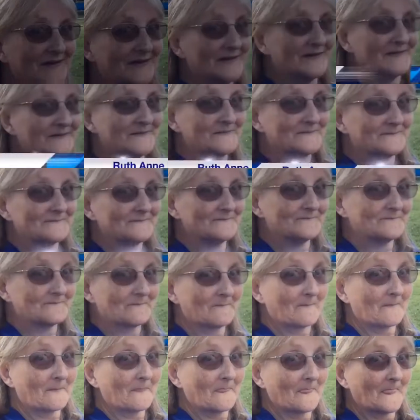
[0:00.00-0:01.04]
Tell me, Ruth
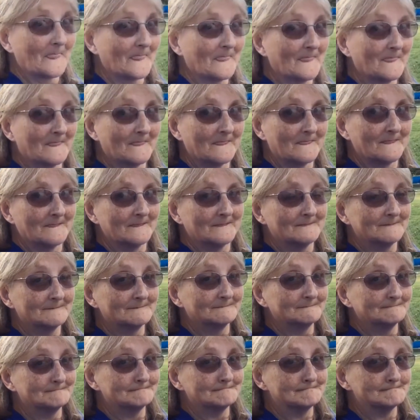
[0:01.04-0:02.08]
Ann, what
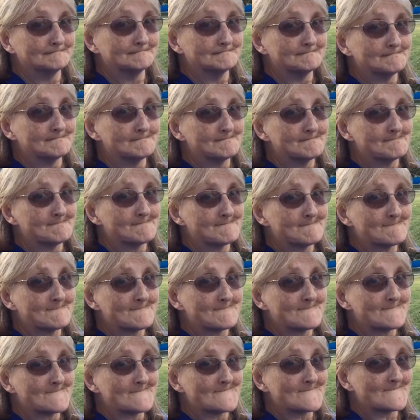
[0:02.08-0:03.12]

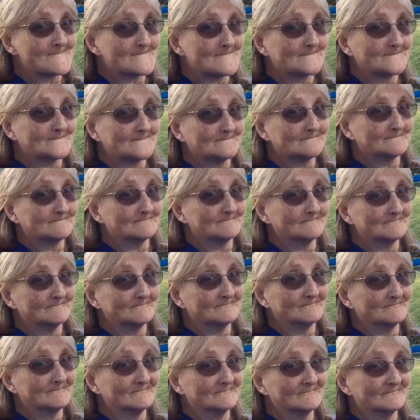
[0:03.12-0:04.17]
do you think
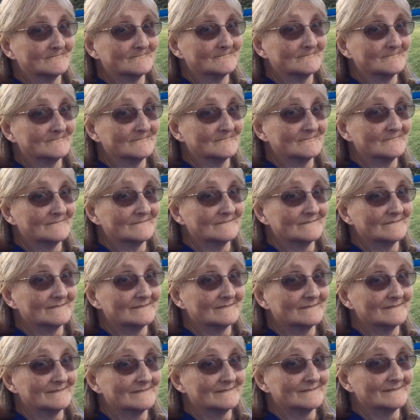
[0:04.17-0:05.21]
of
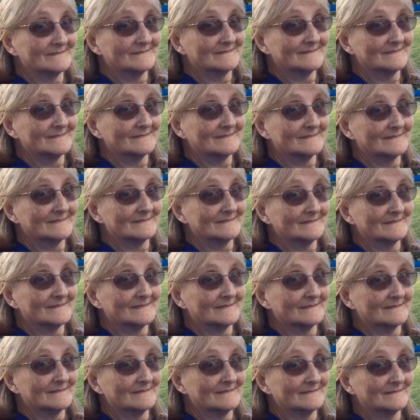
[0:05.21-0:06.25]
this
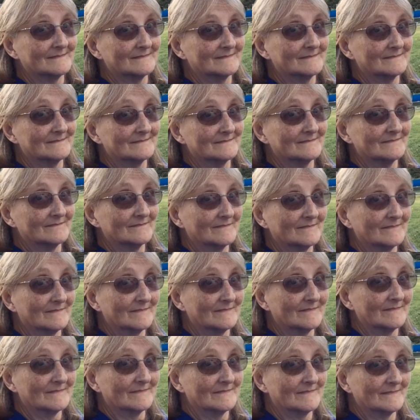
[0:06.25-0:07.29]
news today of
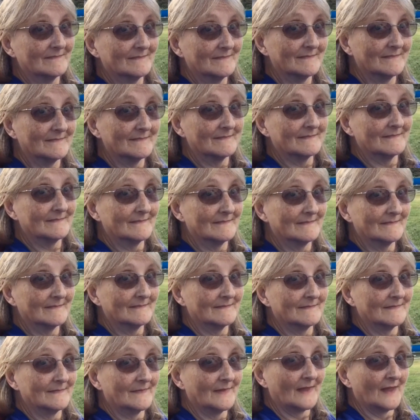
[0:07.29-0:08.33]
Louisville
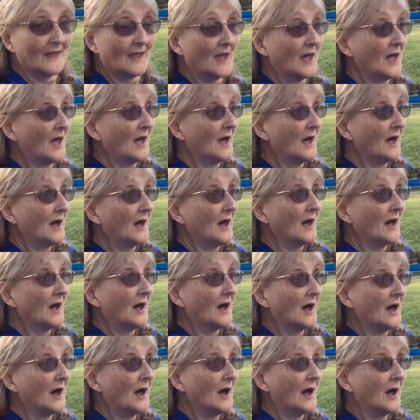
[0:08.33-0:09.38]
and this
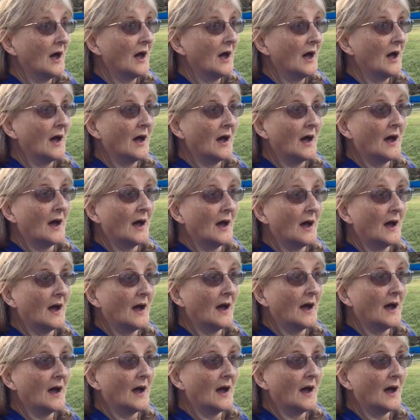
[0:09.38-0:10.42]
investigation,
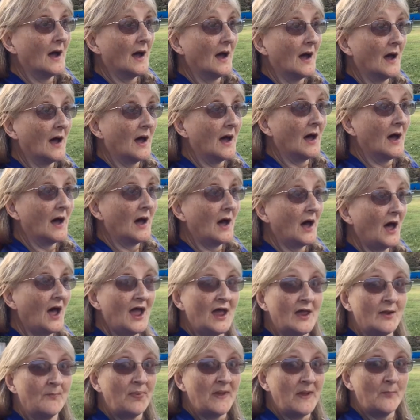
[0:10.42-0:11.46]
FBI investigation?
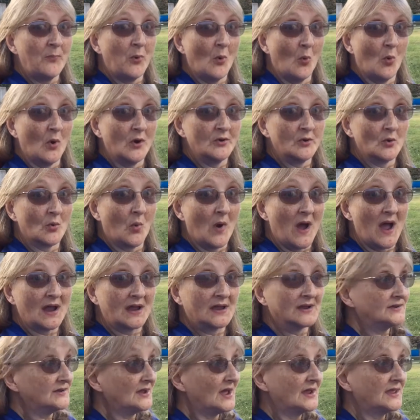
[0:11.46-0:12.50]
And people wonder why
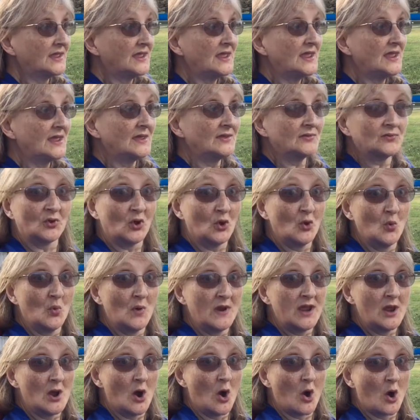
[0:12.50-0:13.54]
Kentucky is who
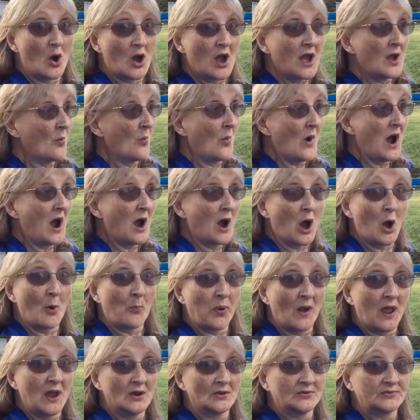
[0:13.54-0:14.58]
we are and why our
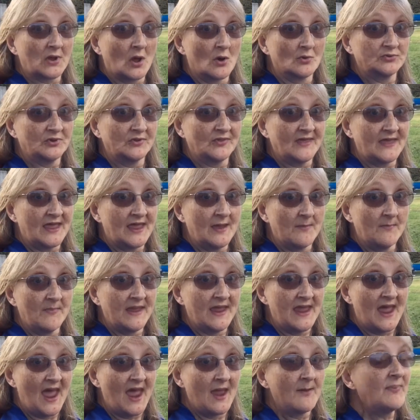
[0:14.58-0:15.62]
players go to the
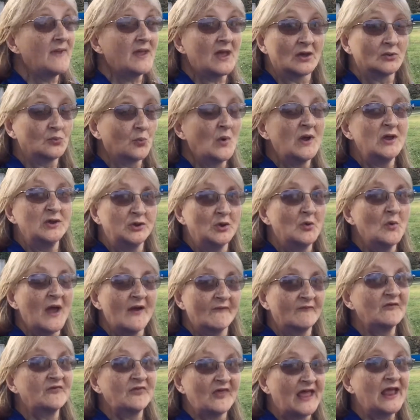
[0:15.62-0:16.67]
NBA, because we do
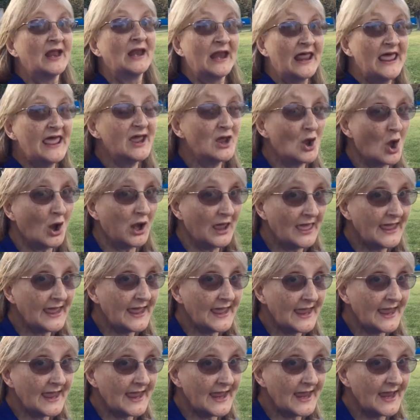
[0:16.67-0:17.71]
everything
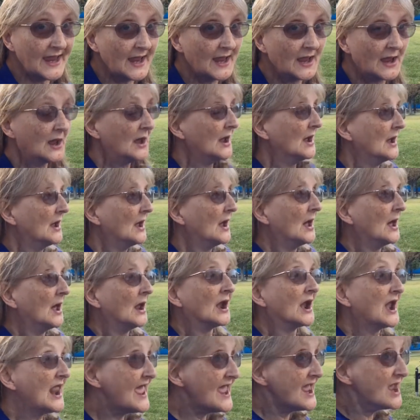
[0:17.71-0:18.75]
legally.
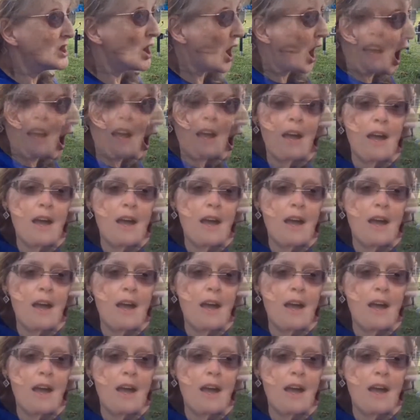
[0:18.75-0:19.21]
Legal!